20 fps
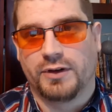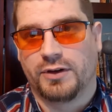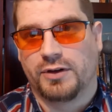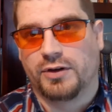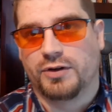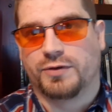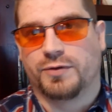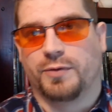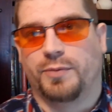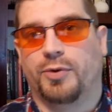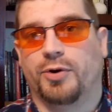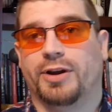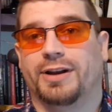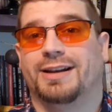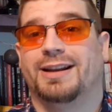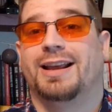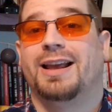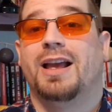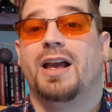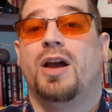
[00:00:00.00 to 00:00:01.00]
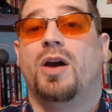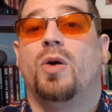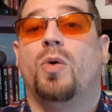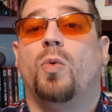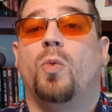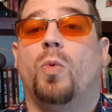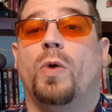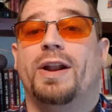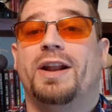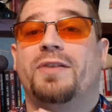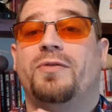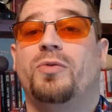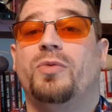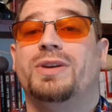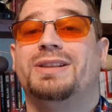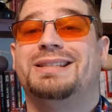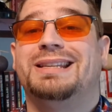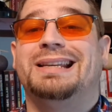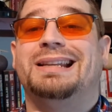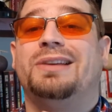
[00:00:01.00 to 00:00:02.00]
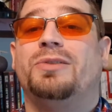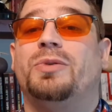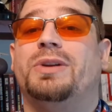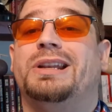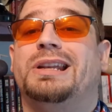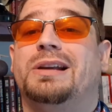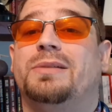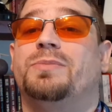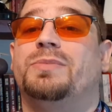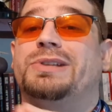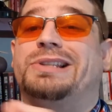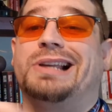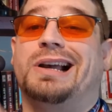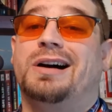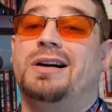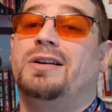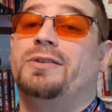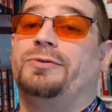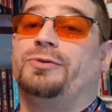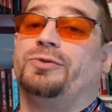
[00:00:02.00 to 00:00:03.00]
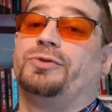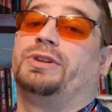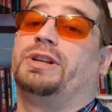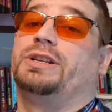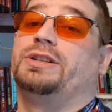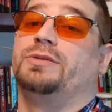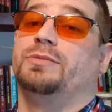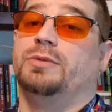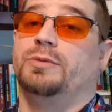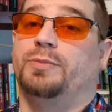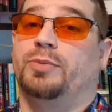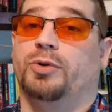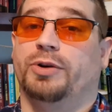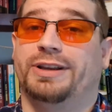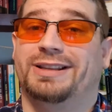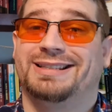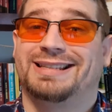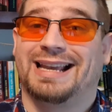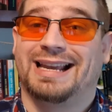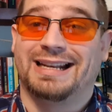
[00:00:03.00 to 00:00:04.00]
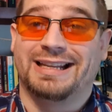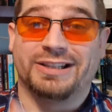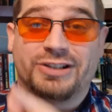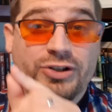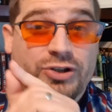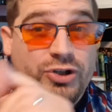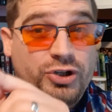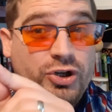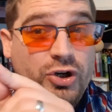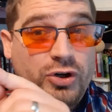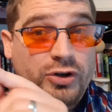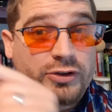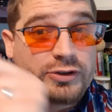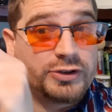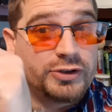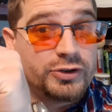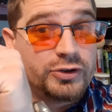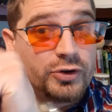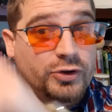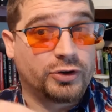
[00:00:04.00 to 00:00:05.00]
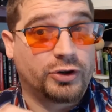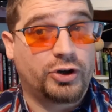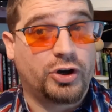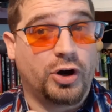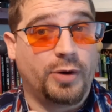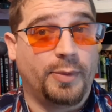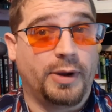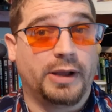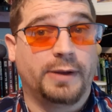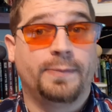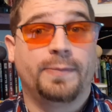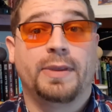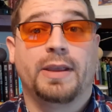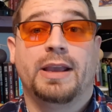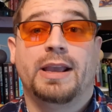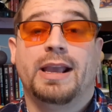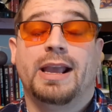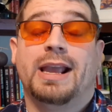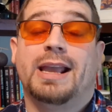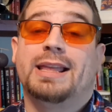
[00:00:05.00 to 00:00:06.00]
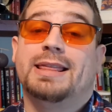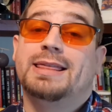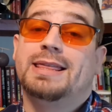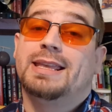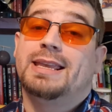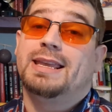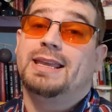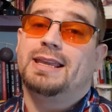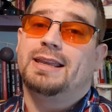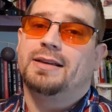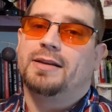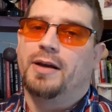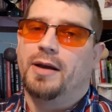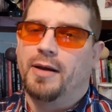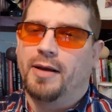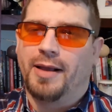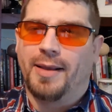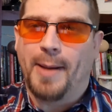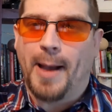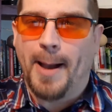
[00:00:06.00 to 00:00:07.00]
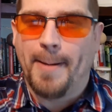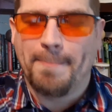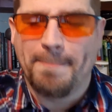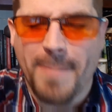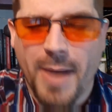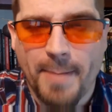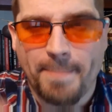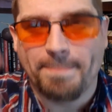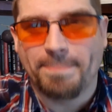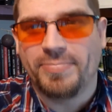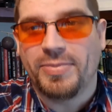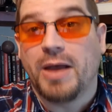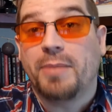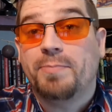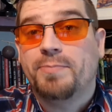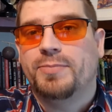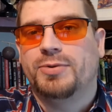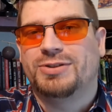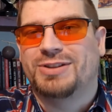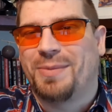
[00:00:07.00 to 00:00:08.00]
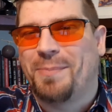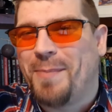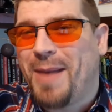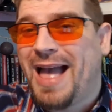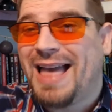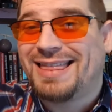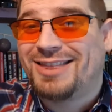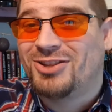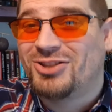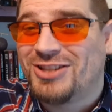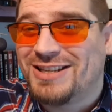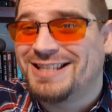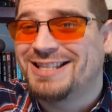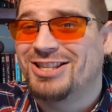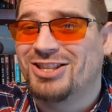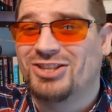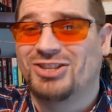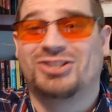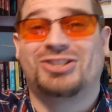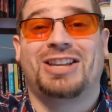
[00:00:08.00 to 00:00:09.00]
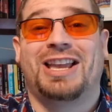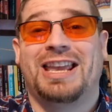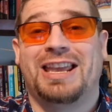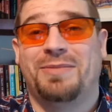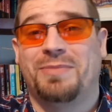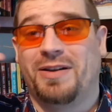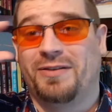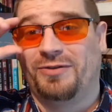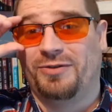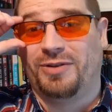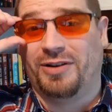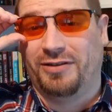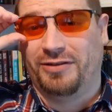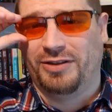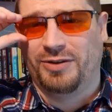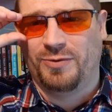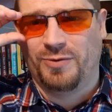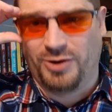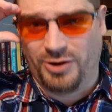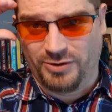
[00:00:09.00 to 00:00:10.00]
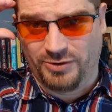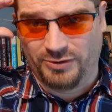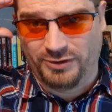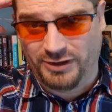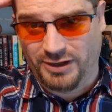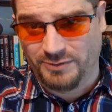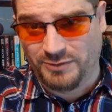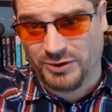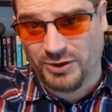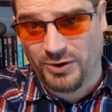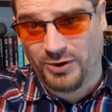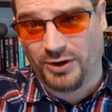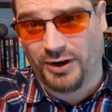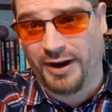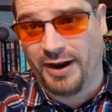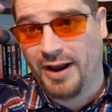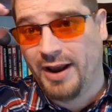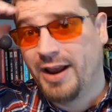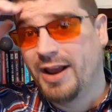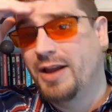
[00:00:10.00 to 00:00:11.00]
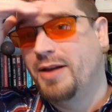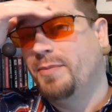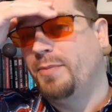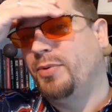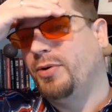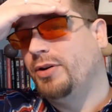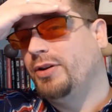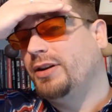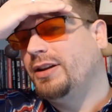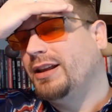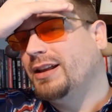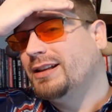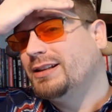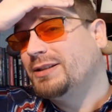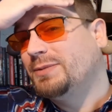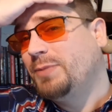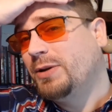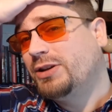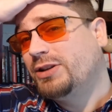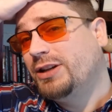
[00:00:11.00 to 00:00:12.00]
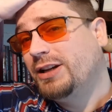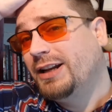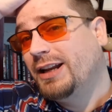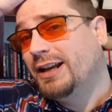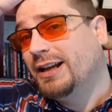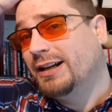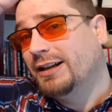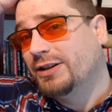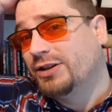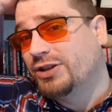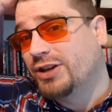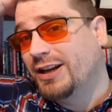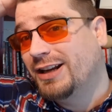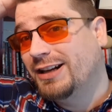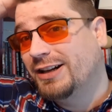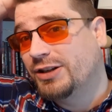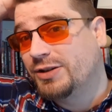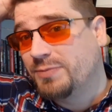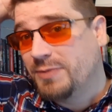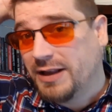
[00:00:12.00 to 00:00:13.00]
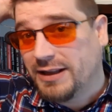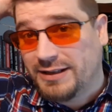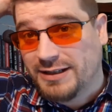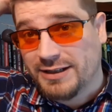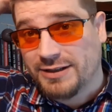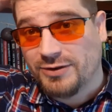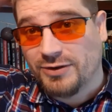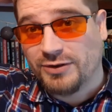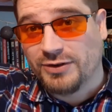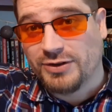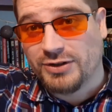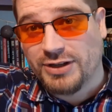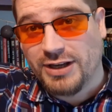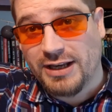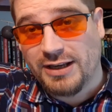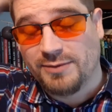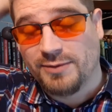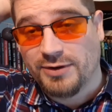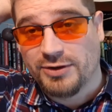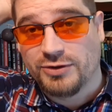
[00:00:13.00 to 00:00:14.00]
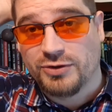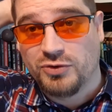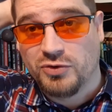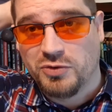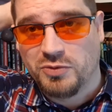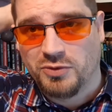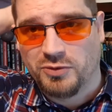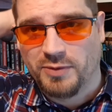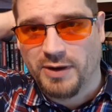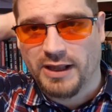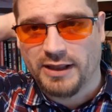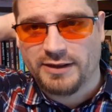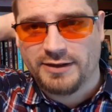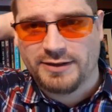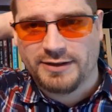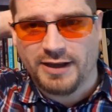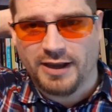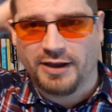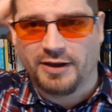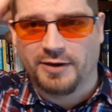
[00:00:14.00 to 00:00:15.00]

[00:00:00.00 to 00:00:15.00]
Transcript: Useful point. Whenever we're dealing with numbers after a decimal point, and it's a dot, not a comma, in the numbers, maths isn't the same everywhere in the world, I'm sorry, but especially in English maths is not the same as normal maths.